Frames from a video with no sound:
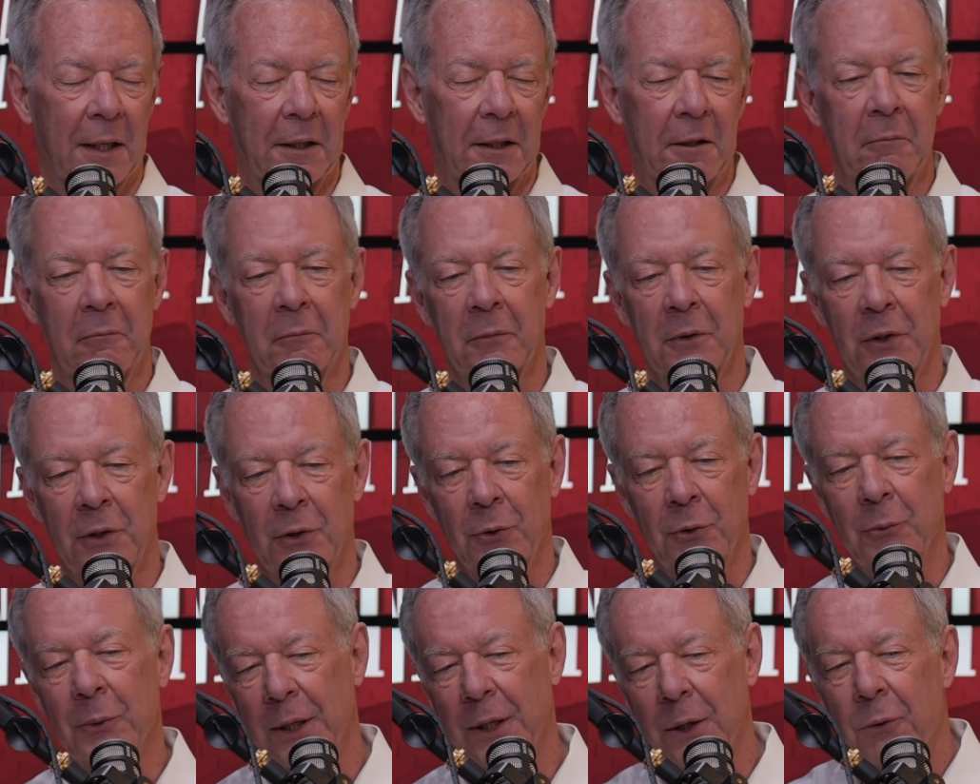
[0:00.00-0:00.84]
I didn't,
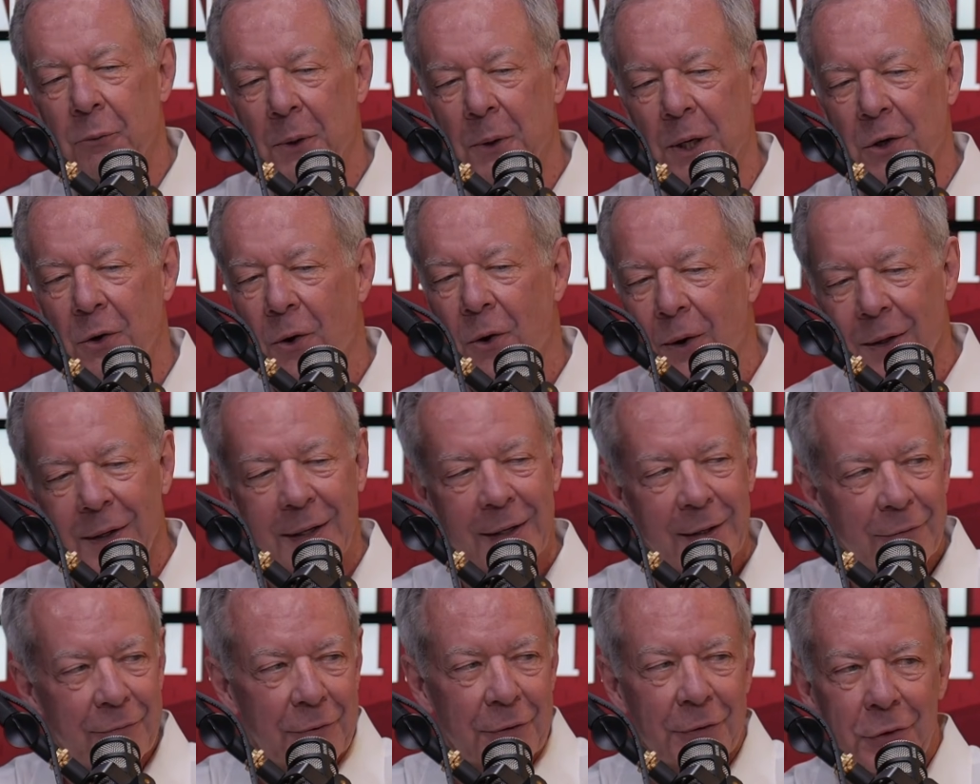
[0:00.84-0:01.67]
you really don't want to call a
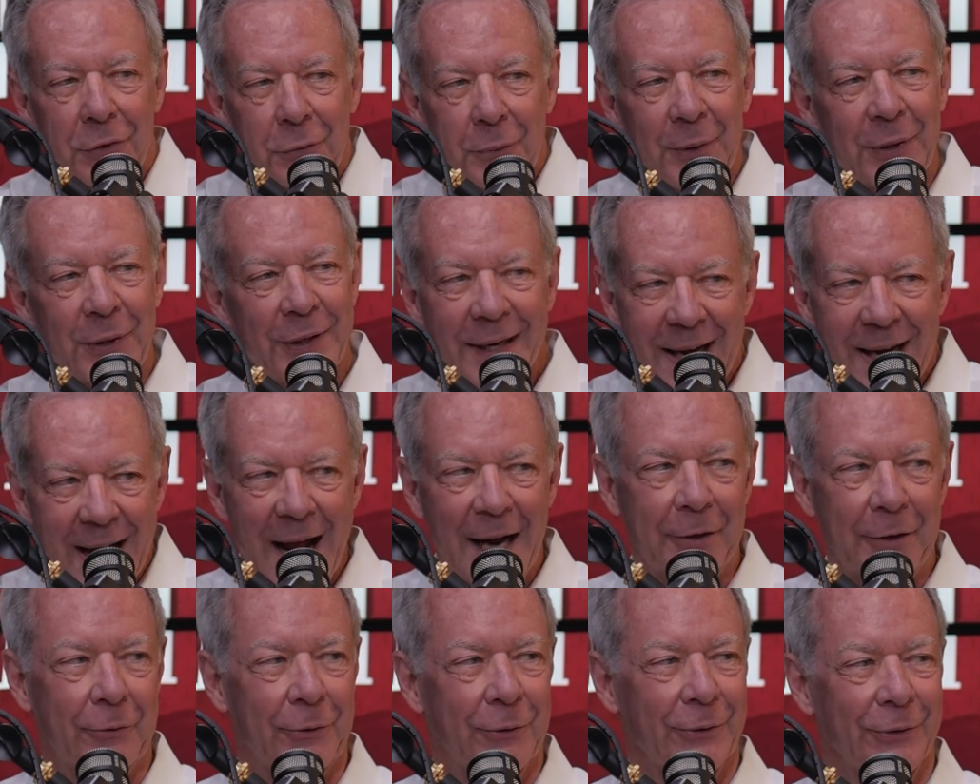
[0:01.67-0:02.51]
gift of the Spirit
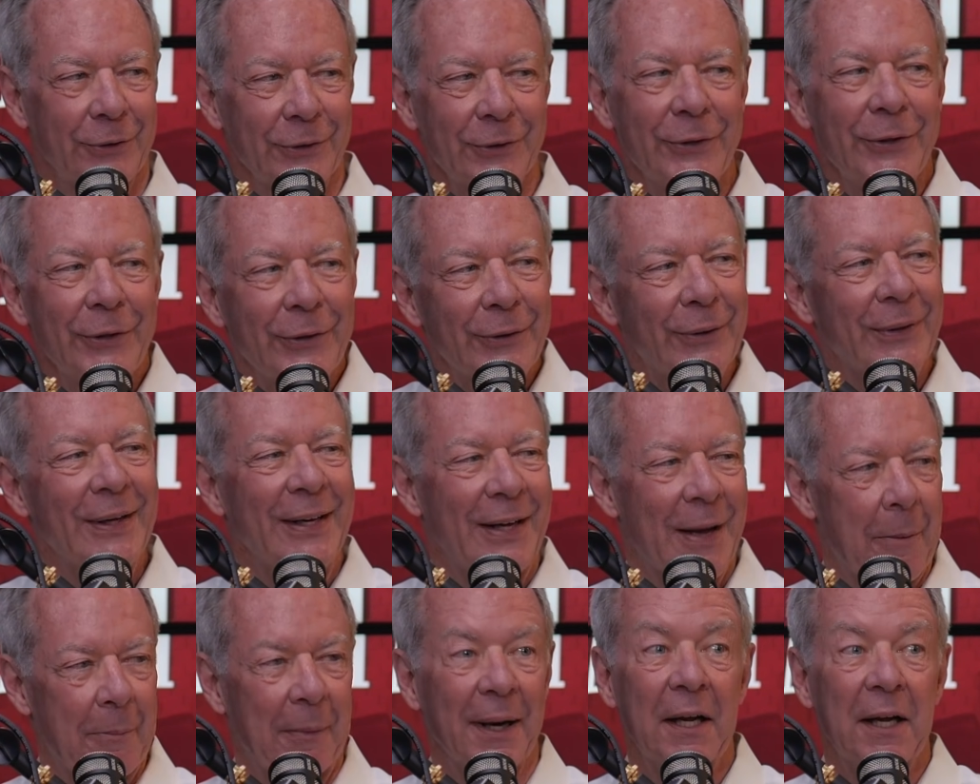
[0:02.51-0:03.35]
natural, do you?
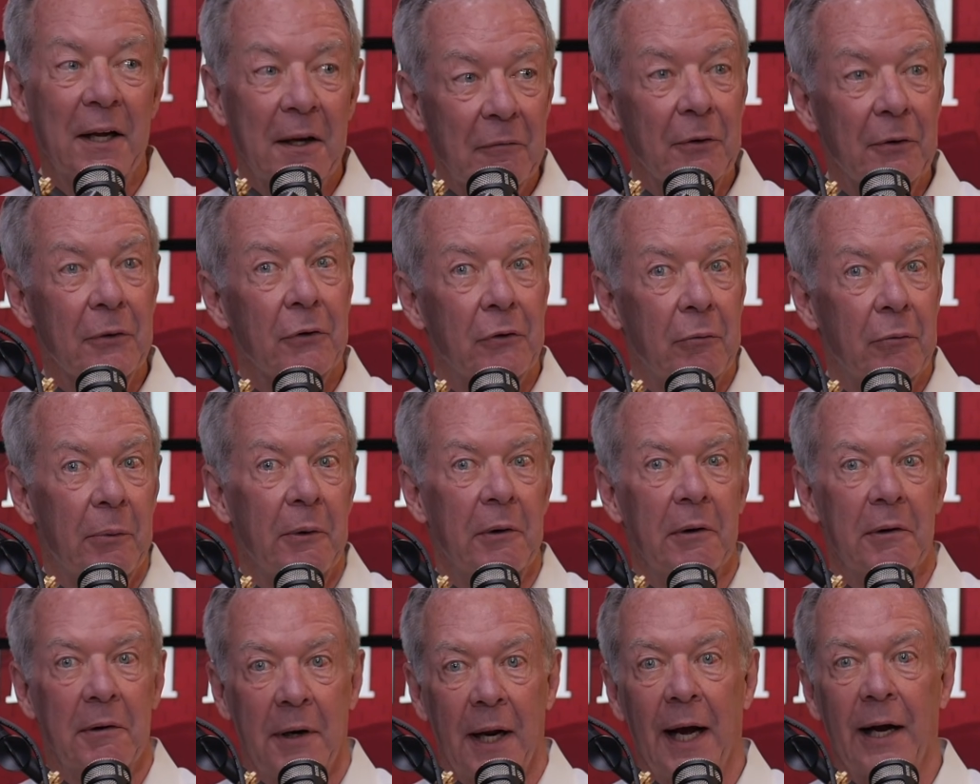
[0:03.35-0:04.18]
I mean, a gift of the
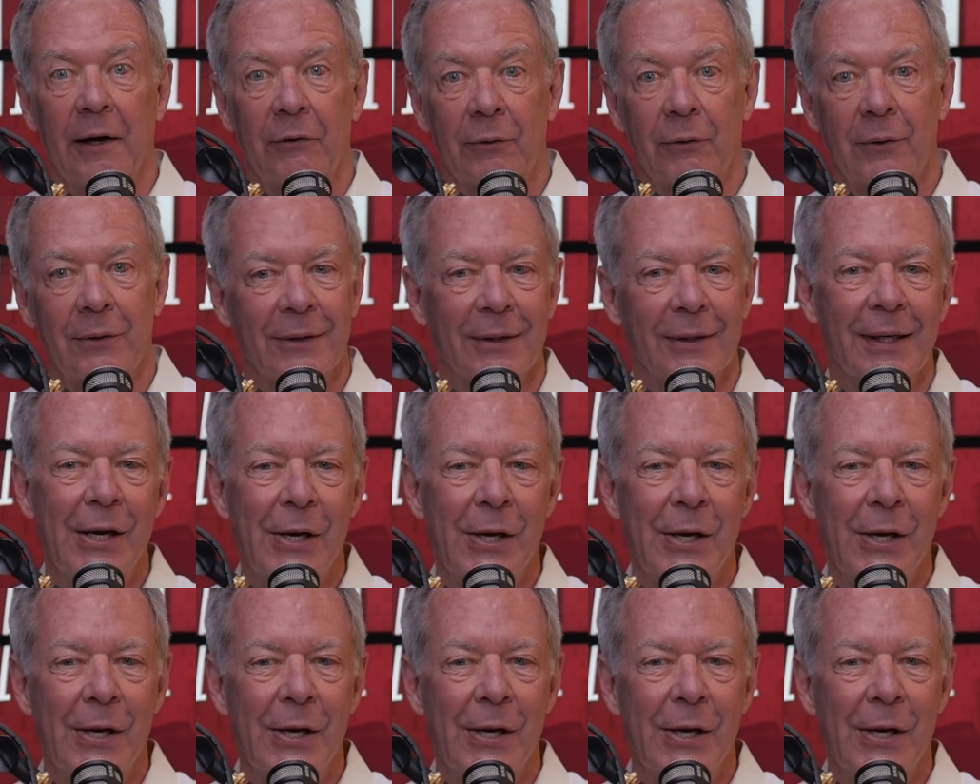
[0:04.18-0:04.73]
Spirit, natural.